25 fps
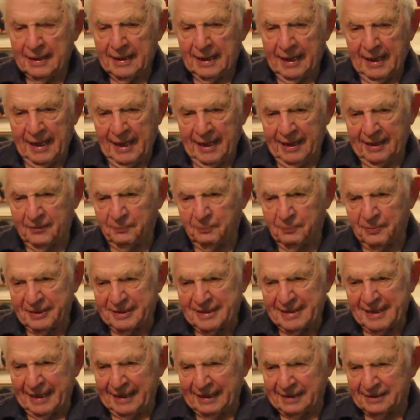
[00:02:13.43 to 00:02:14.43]
I had to
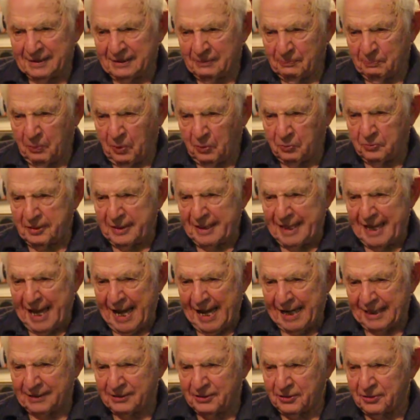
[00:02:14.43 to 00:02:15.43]
protect both the
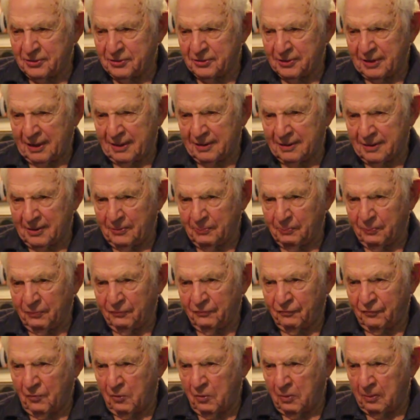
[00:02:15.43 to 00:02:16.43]
actors and the
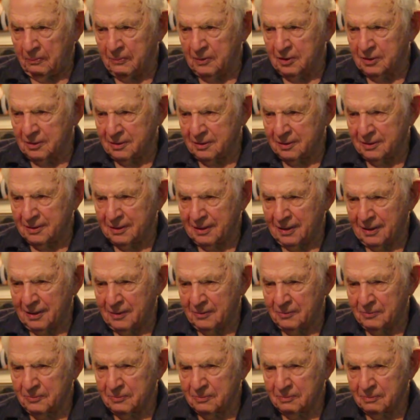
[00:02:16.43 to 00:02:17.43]
performers, you
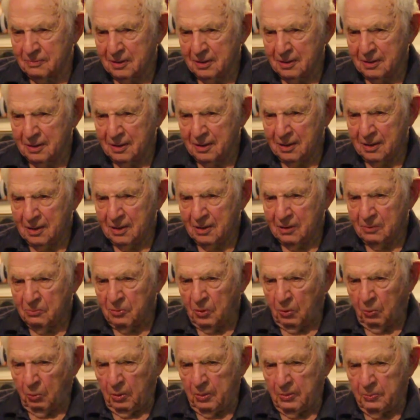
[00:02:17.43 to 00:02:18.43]
know.
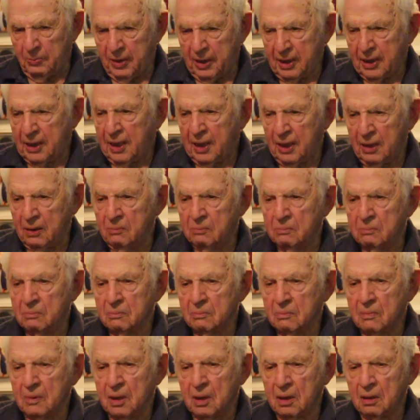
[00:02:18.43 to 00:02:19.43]
But we
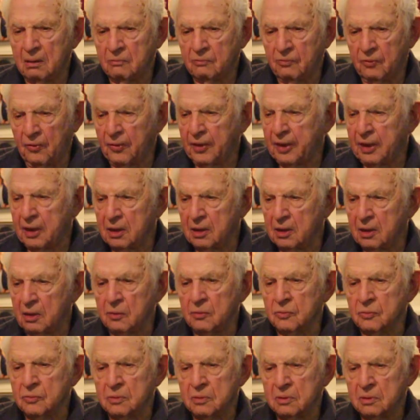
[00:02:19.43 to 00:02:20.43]
became very
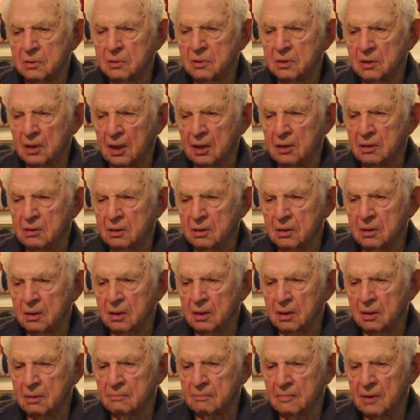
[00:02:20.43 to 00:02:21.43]
close, and
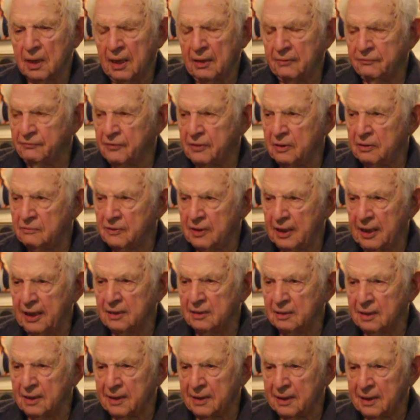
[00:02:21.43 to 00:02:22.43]

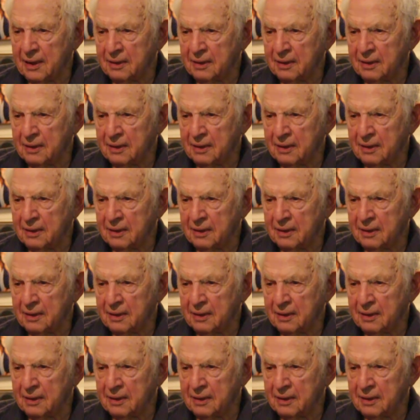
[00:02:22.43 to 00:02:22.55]
evidently,